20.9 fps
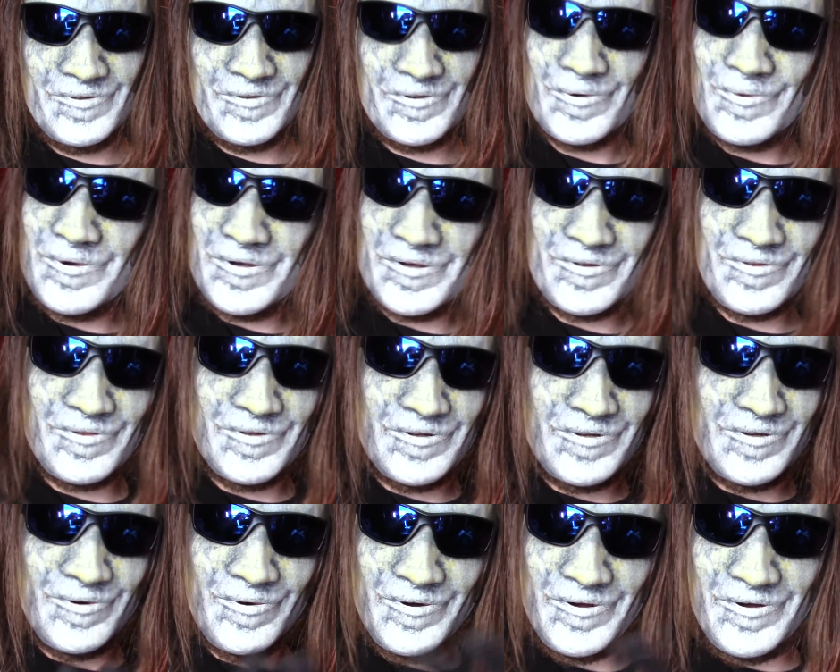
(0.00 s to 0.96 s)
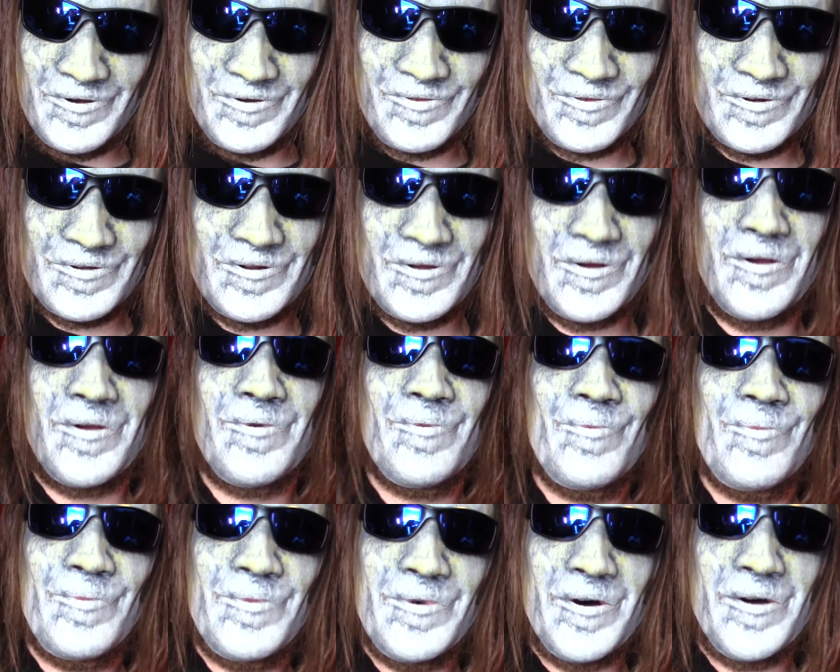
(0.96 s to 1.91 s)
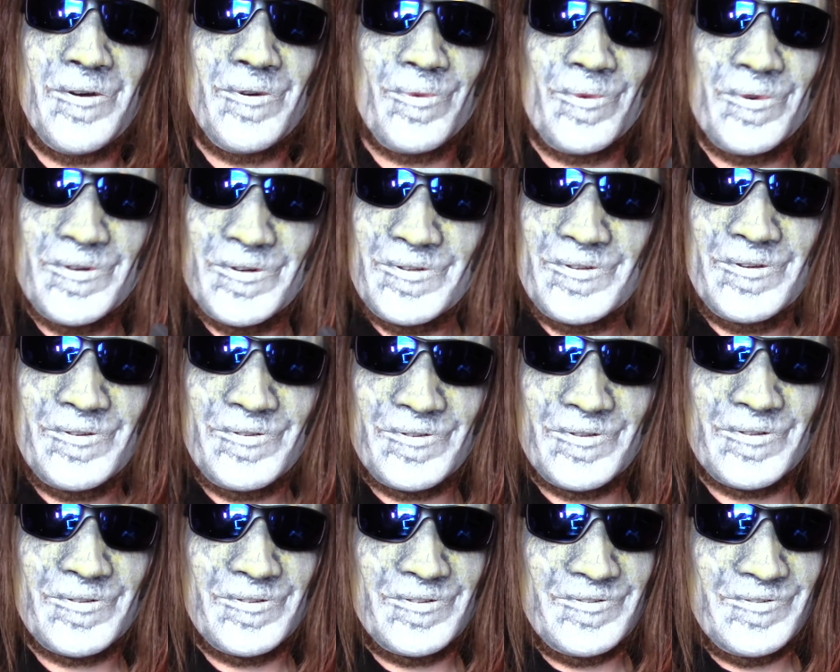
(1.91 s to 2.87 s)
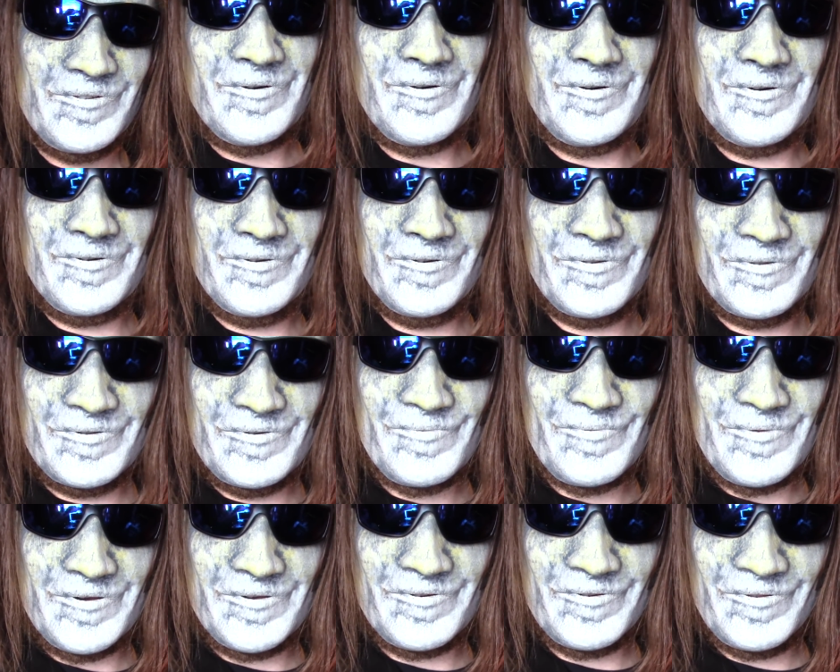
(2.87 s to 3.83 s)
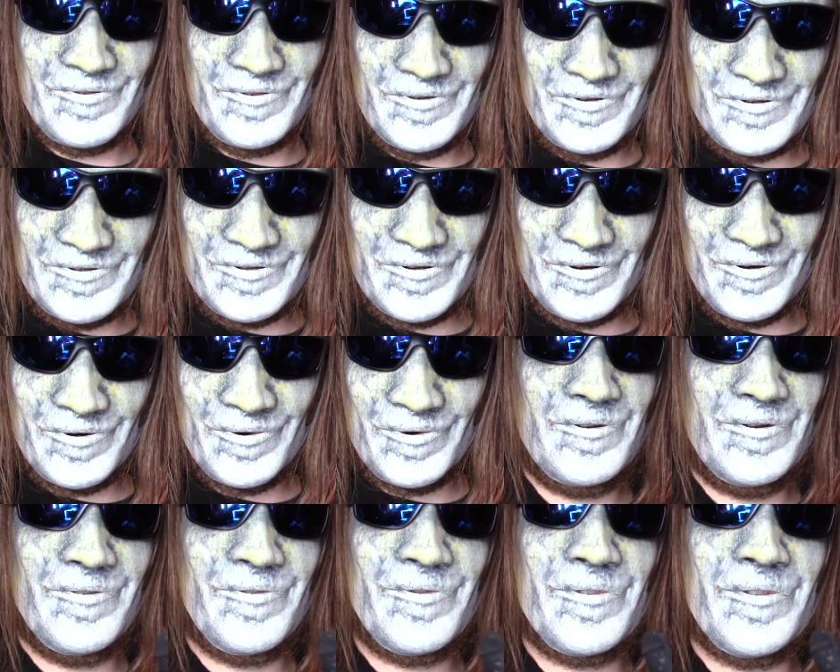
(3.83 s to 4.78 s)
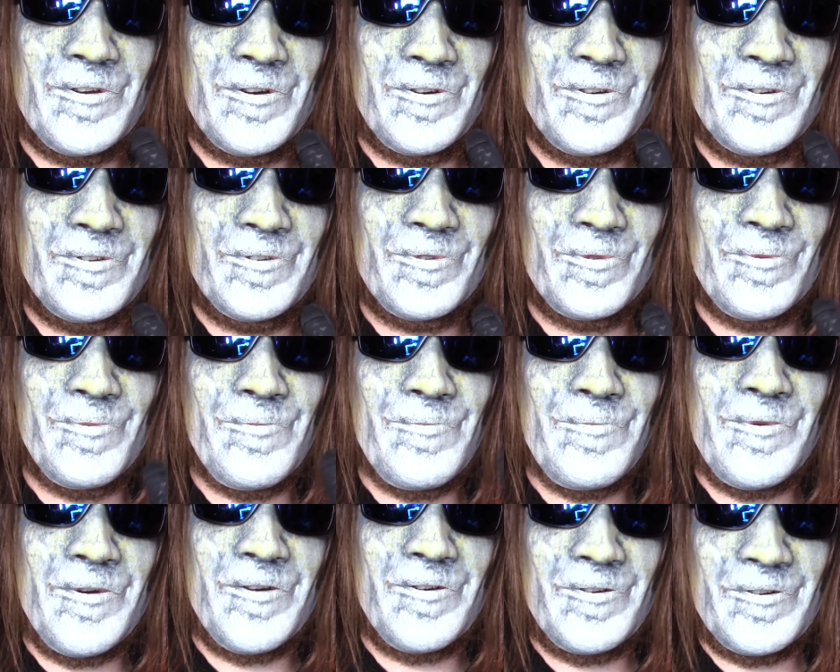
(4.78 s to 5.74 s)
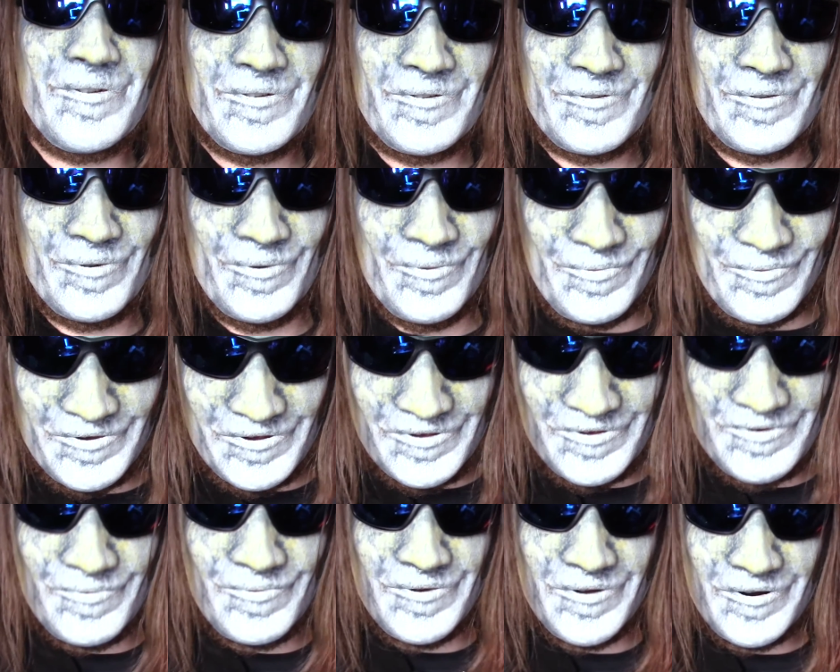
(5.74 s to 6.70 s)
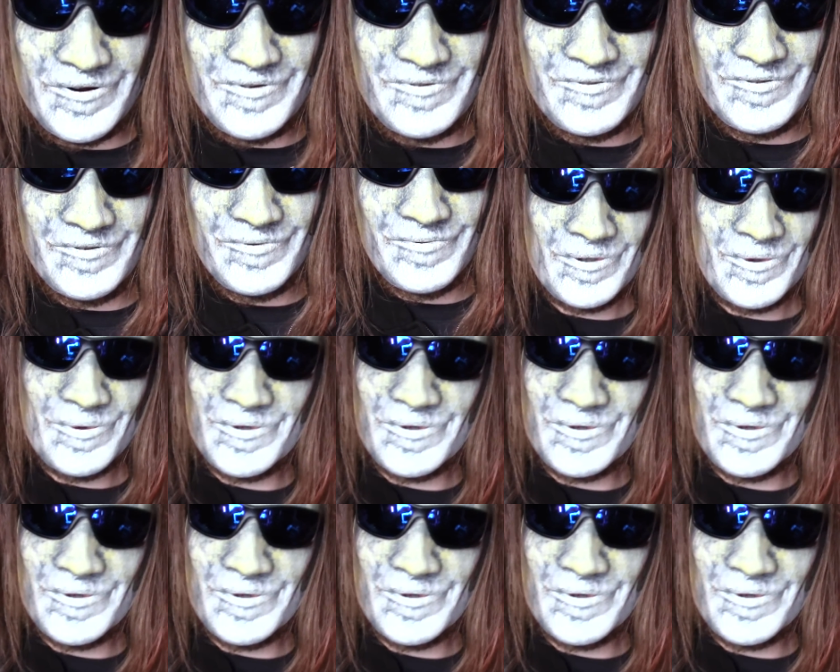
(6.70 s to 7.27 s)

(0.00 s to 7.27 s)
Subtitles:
to make a video every day. But realistically, I only make a video if there is merit to me behind them.